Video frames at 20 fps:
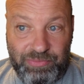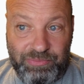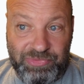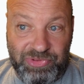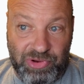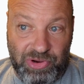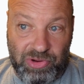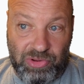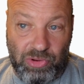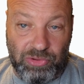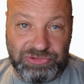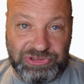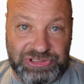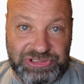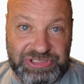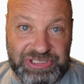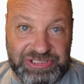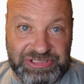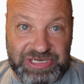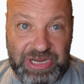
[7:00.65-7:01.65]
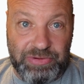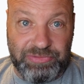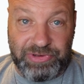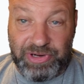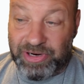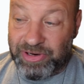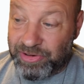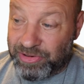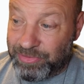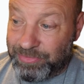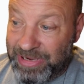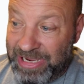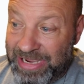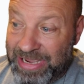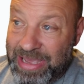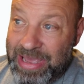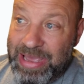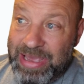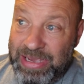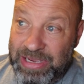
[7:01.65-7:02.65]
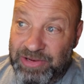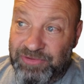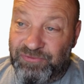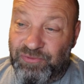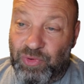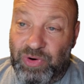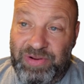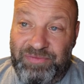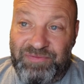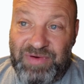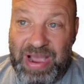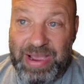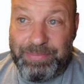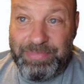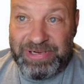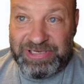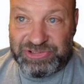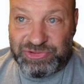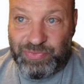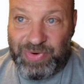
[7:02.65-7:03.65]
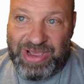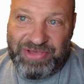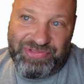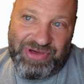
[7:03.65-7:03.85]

the closest Discount Tire to me is 45 minutes away.